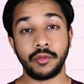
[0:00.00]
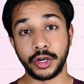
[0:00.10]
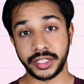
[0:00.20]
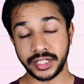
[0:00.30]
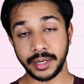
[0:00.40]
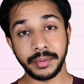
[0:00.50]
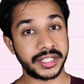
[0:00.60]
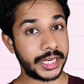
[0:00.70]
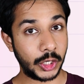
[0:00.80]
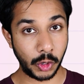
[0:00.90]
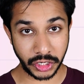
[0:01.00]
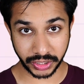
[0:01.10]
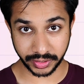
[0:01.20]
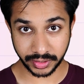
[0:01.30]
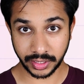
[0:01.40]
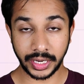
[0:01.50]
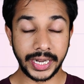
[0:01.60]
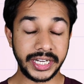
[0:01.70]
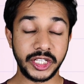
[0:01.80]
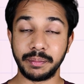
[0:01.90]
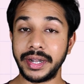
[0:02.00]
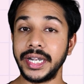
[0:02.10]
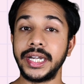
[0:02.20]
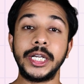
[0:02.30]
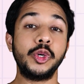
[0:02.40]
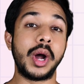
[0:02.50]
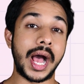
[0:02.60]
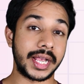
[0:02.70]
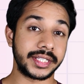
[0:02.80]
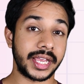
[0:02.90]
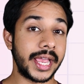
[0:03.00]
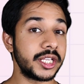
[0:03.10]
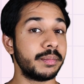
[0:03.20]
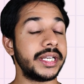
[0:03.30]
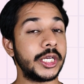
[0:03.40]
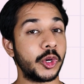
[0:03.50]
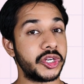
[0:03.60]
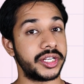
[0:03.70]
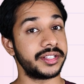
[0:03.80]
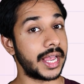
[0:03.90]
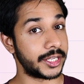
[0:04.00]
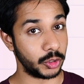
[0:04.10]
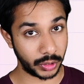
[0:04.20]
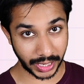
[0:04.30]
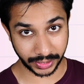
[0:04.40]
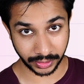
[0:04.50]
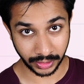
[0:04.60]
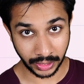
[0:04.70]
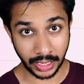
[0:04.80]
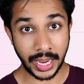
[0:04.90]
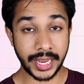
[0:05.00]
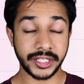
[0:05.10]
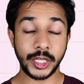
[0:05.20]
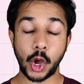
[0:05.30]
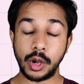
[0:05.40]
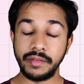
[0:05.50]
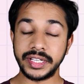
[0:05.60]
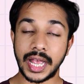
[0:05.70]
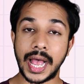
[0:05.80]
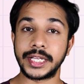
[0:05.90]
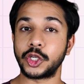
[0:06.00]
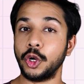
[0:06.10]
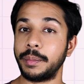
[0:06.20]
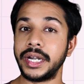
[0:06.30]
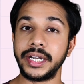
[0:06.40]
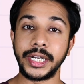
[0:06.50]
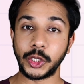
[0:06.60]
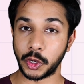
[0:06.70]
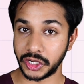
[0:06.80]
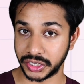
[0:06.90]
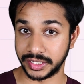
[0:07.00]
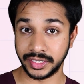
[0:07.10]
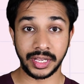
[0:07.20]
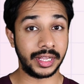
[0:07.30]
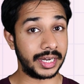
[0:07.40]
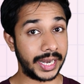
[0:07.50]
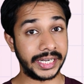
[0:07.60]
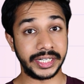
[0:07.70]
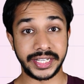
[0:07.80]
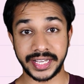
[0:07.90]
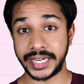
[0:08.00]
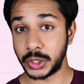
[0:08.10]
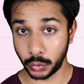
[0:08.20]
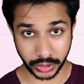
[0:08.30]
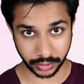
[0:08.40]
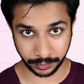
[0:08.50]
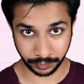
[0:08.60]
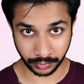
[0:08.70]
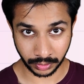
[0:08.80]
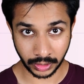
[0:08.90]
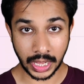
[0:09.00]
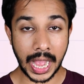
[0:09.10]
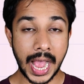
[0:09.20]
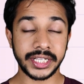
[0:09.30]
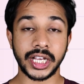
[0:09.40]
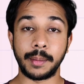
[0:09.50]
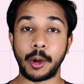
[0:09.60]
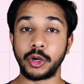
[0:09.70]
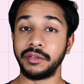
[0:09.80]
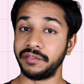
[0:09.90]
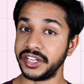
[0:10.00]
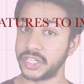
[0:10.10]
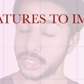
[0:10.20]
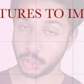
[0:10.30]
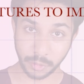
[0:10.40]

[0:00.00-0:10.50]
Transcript: For system design questions, it is mandatory to ask as many questions as you can, as they always ask open-ended questions like design Twitter. Ask about features